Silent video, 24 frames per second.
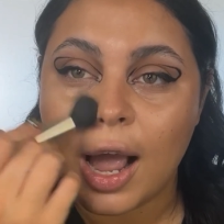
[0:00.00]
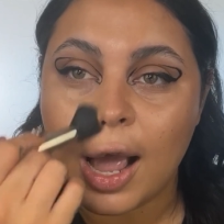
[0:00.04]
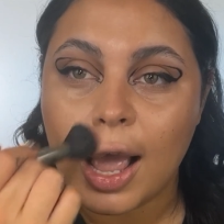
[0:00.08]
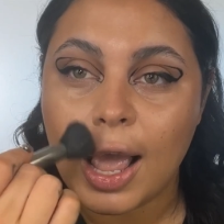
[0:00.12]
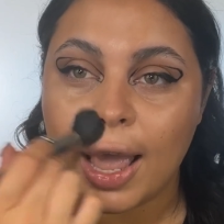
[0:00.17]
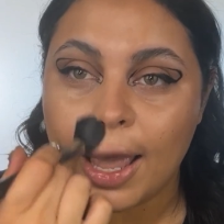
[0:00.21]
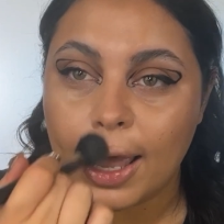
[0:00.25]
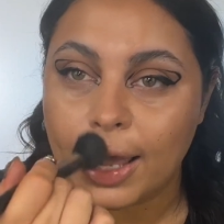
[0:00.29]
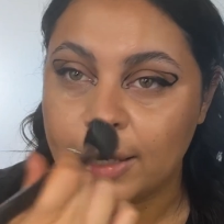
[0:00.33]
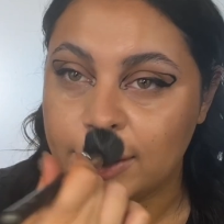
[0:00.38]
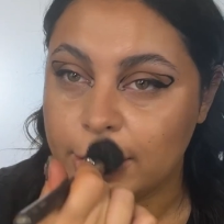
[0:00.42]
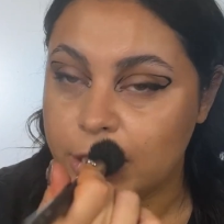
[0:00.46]

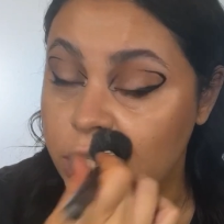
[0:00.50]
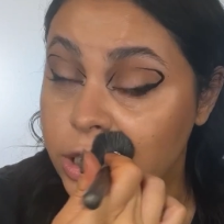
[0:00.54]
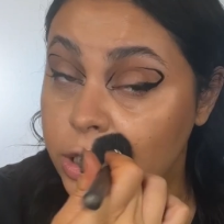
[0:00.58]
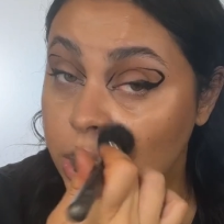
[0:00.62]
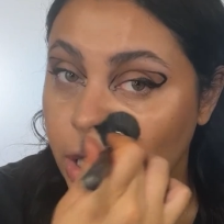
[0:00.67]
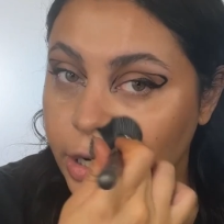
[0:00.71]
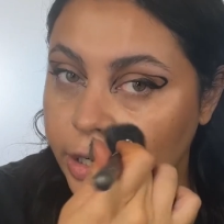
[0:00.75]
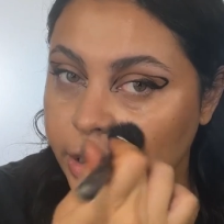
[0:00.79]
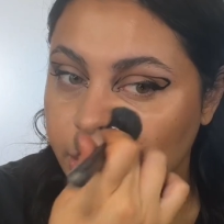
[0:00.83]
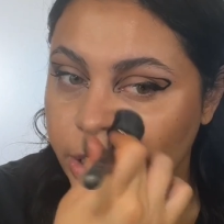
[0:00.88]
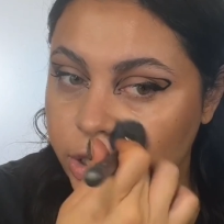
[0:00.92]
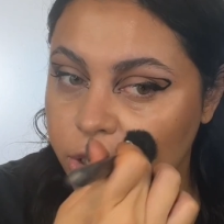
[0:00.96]
And she's
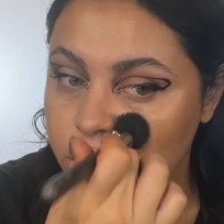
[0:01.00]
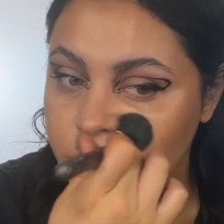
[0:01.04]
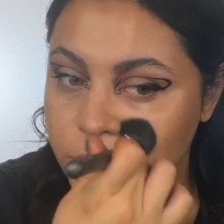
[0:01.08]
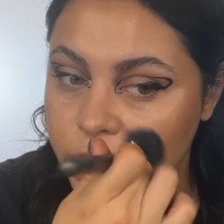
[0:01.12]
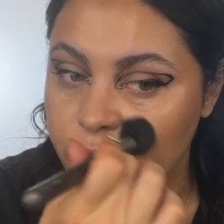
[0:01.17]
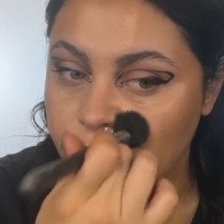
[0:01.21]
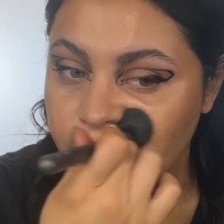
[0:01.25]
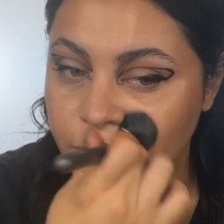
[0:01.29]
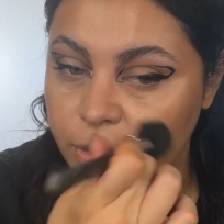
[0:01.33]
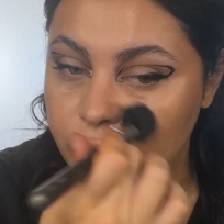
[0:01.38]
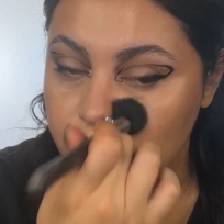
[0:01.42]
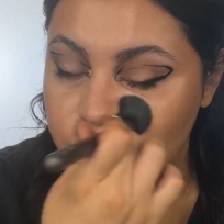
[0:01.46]
on here. She
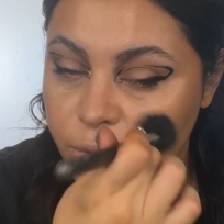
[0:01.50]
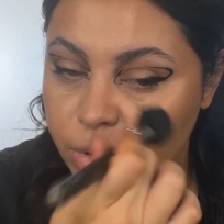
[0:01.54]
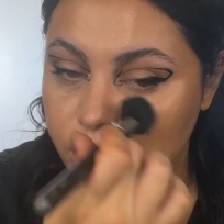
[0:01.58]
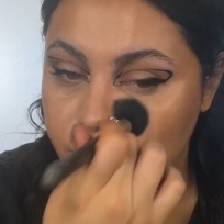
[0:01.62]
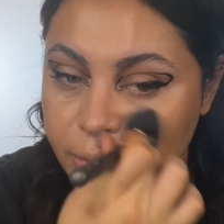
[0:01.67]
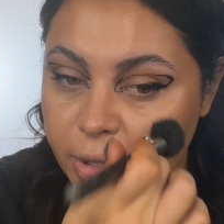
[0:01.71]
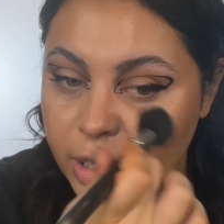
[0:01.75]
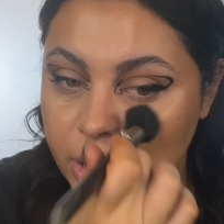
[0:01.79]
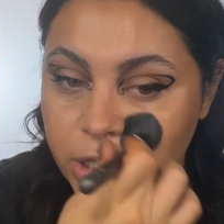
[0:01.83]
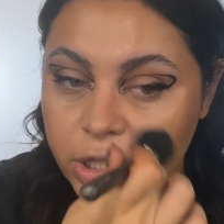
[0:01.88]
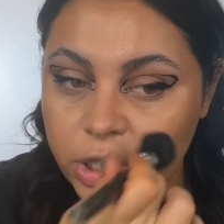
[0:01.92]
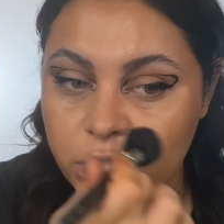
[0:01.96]
feels with
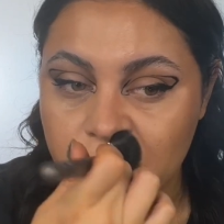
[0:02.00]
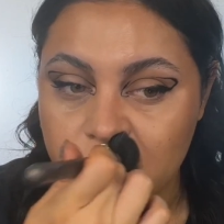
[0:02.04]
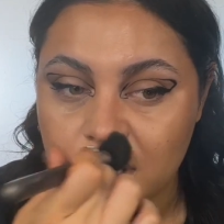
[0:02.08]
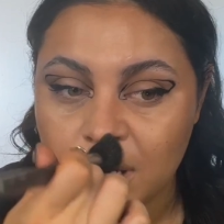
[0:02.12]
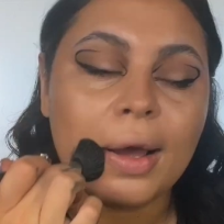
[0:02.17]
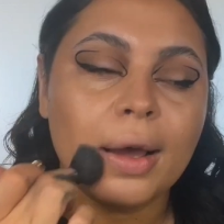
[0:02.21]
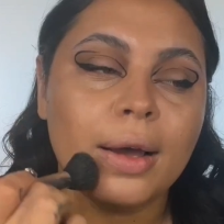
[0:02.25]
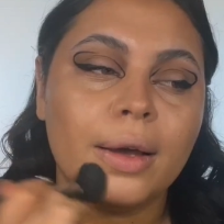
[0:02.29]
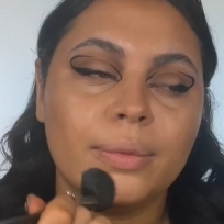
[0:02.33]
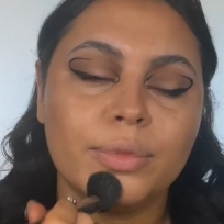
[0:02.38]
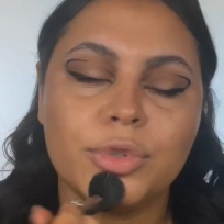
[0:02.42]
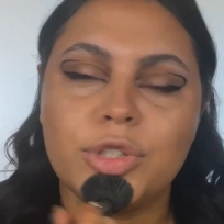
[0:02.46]
MEESH.
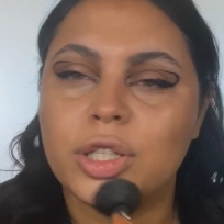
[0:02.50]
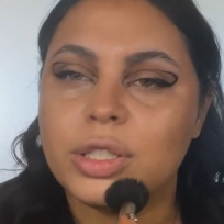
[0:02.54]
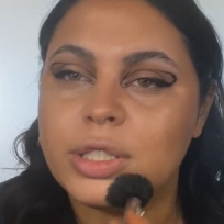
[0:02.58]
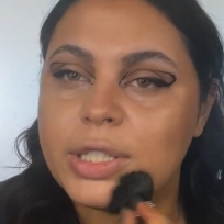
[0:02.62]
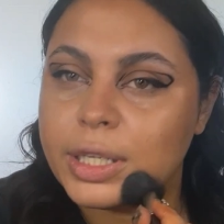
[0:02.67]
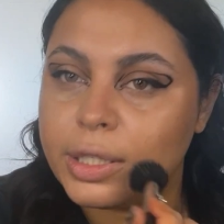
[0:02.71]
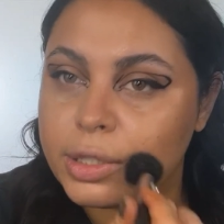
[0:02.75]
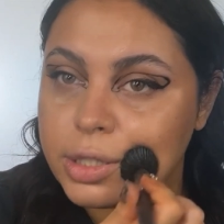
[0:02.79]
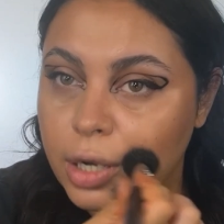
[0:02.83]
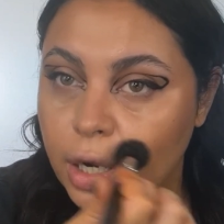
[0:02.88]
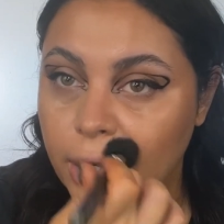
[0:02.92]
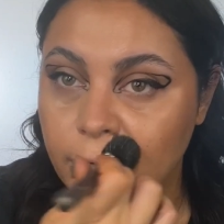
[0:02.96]
She's on
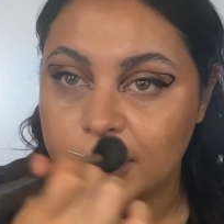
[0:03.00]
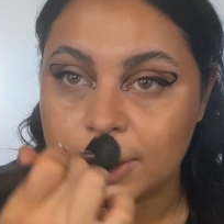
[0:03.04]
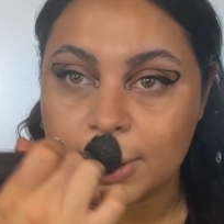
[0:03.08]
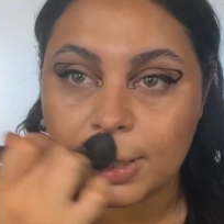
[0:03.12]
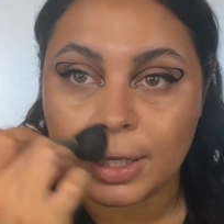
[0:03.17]
TikTok